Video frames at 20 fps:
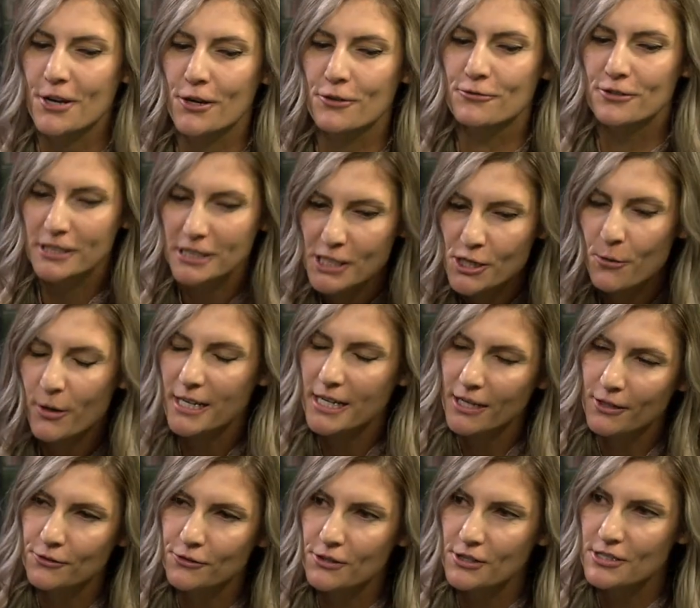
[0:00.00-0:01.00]
are really quite
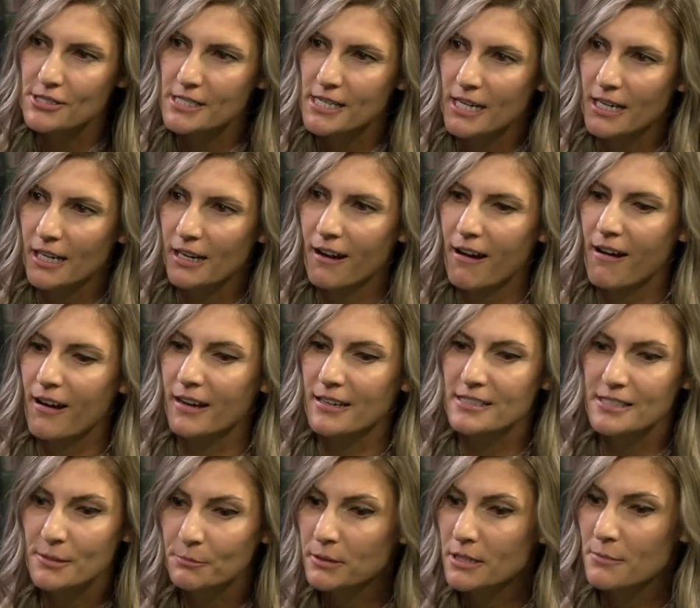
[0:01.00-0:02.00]
interesting, uh,
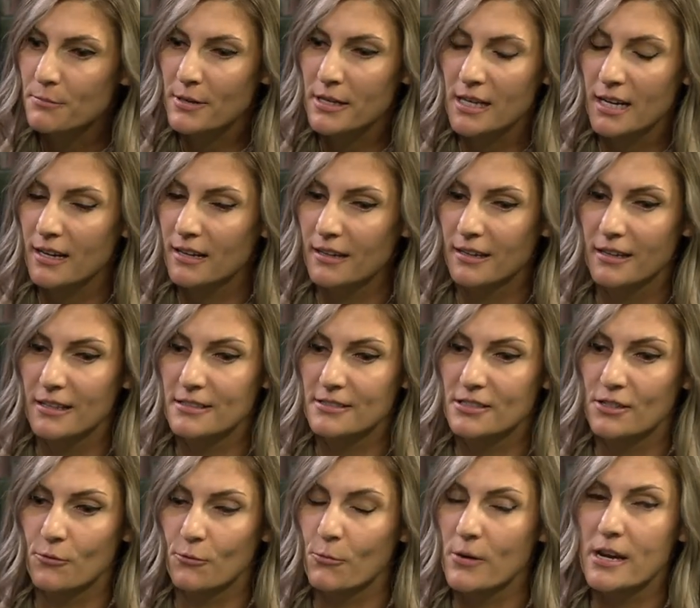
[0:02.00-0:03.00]
simply because
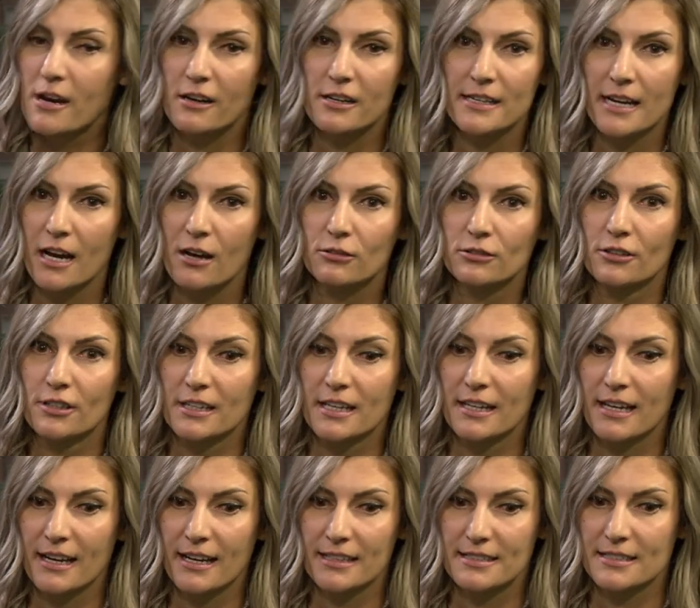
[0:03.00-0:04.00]
we are now
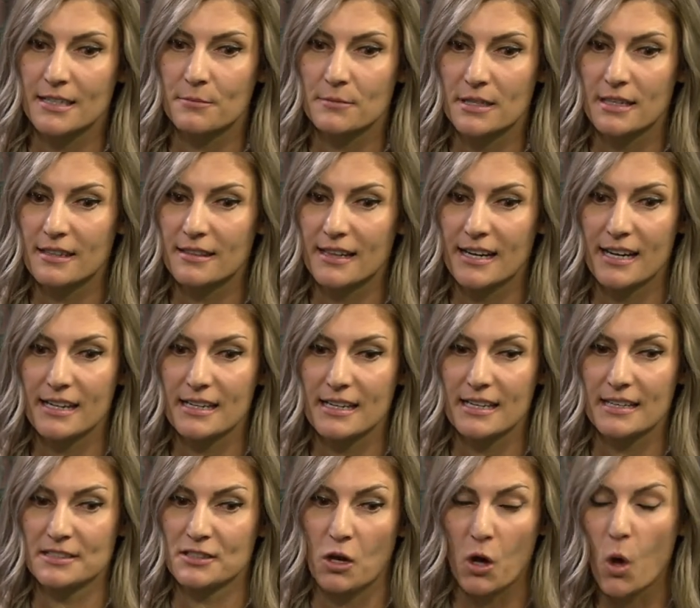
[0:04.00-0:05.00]
looking at something that
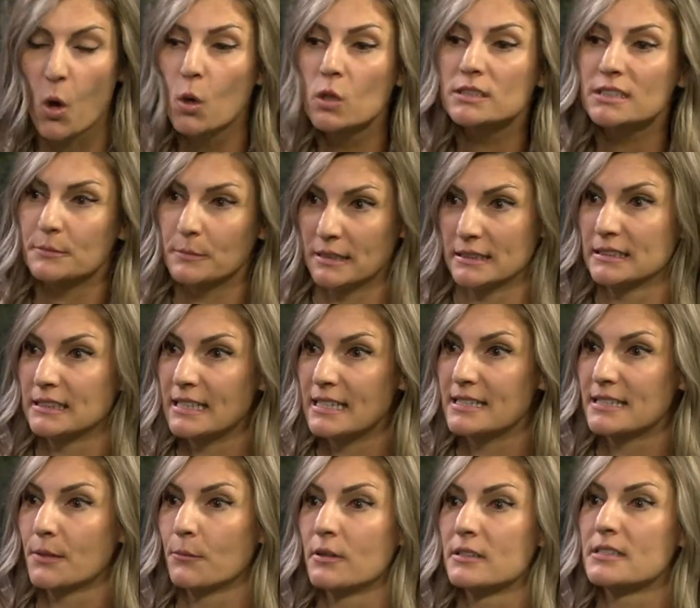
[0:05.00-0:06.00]
is ultimately
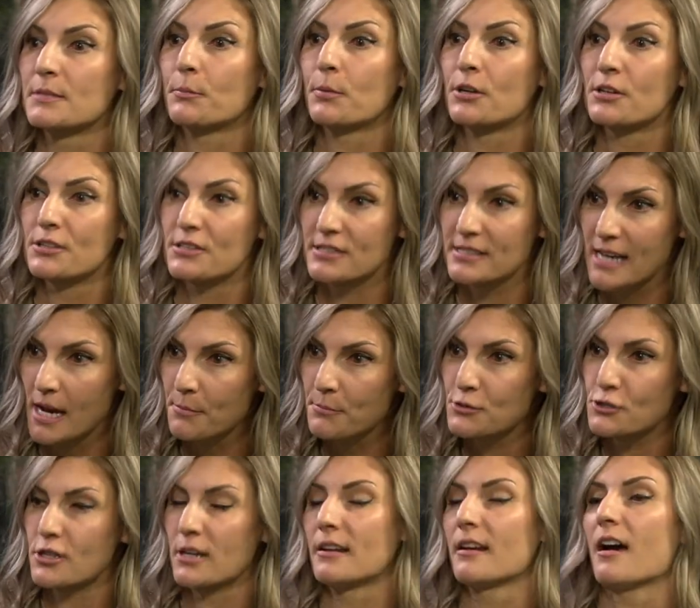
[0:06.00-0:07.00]
someone's
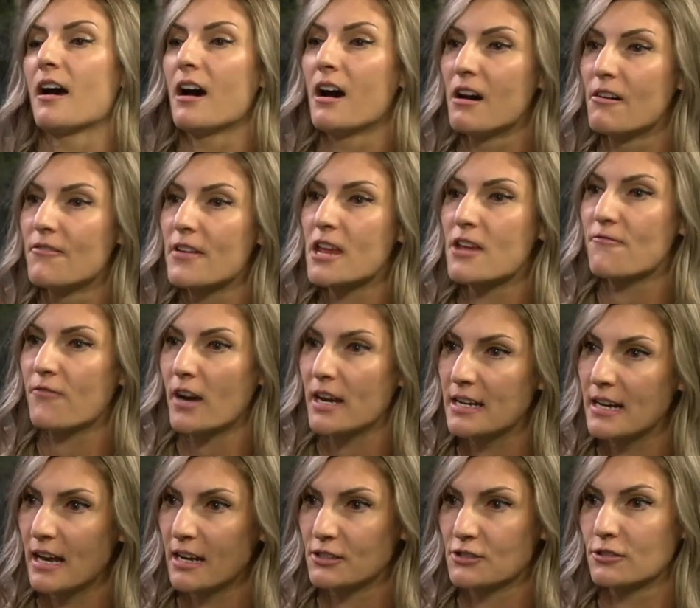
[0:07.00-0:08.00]
perception of a
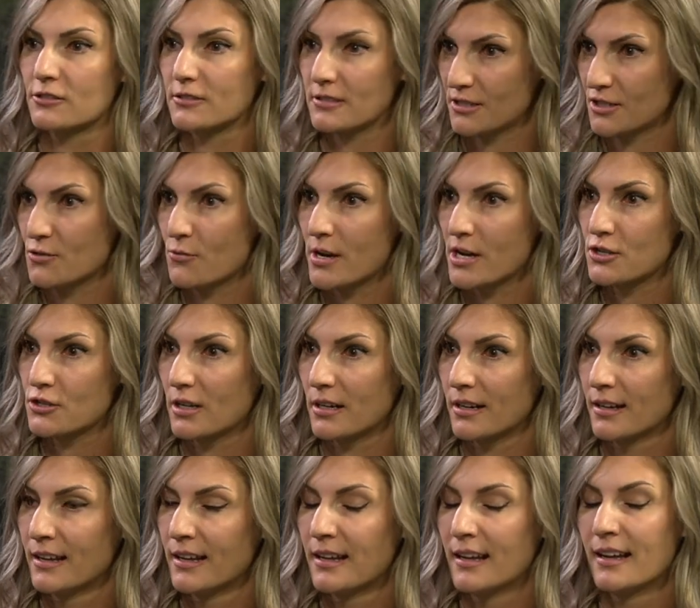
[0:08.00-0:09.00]
financial situation.
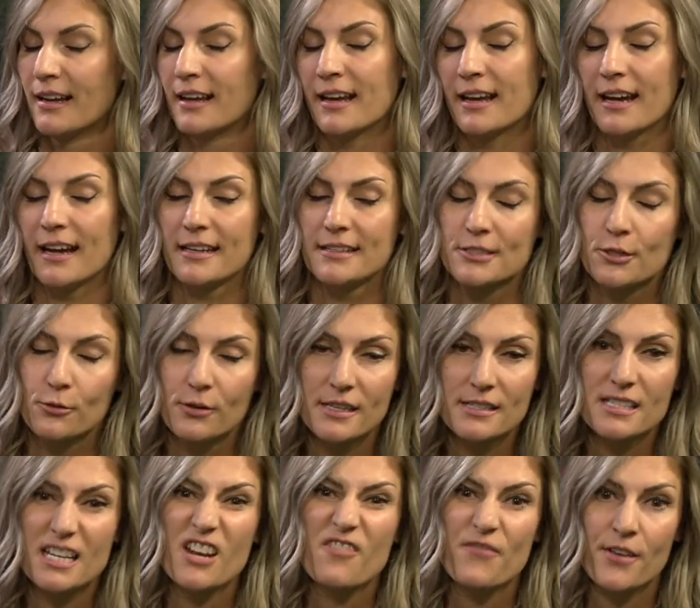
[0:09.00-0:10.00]
Okay. And so this
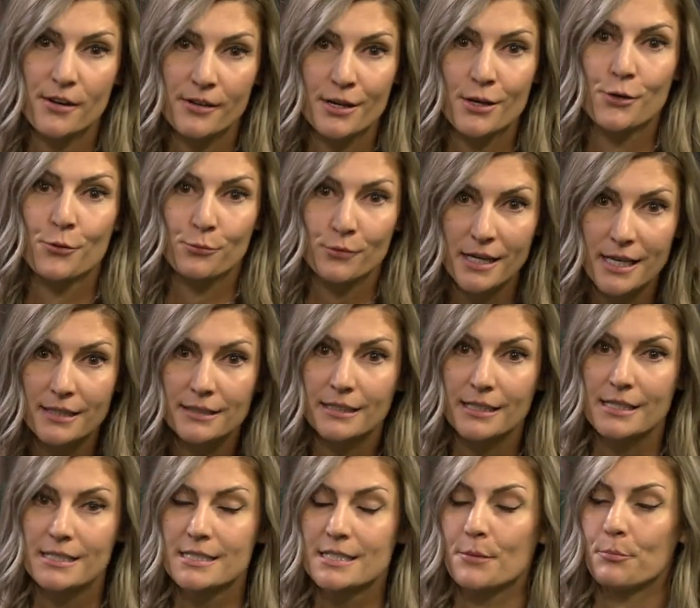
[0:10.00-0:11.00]
can vary
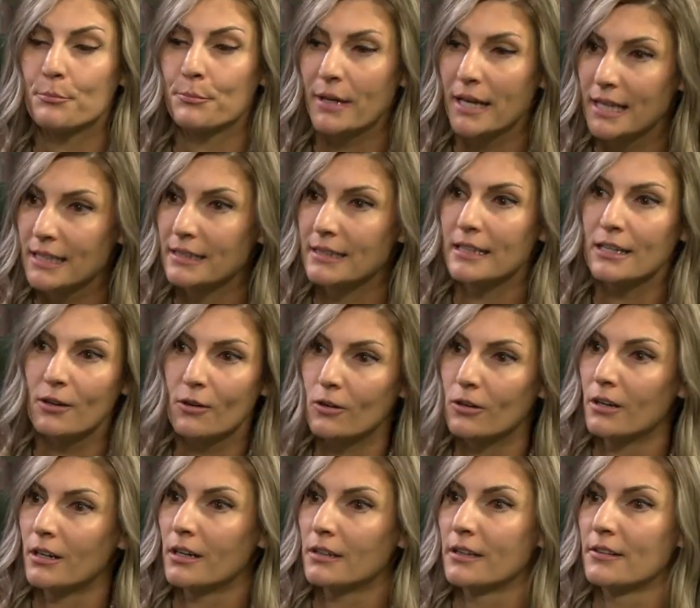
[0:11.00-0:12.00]
greatly depending
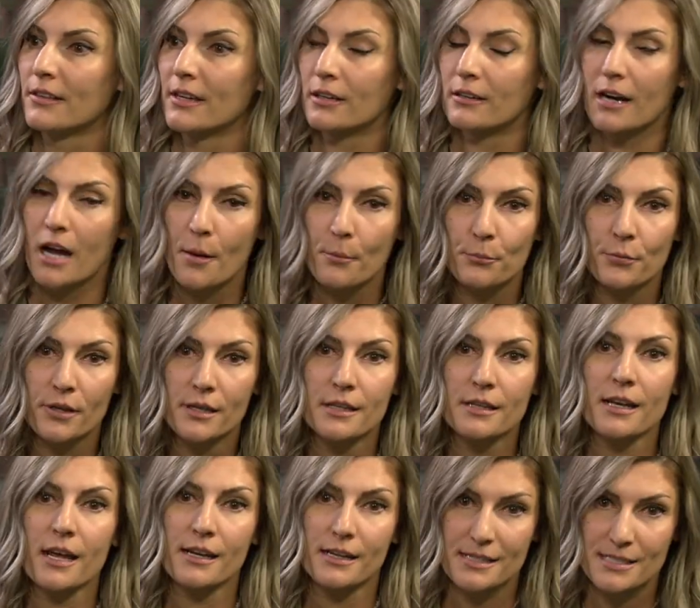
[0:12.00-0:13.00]
on their upbringing
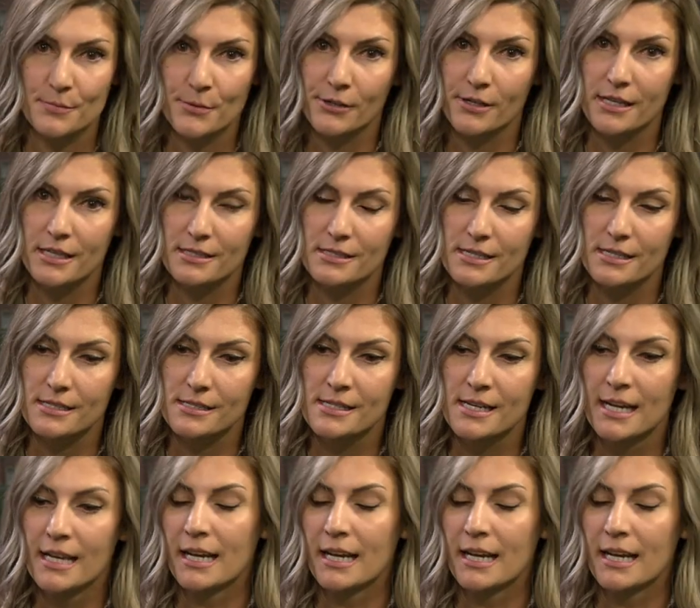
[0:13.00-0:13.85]
and experiences.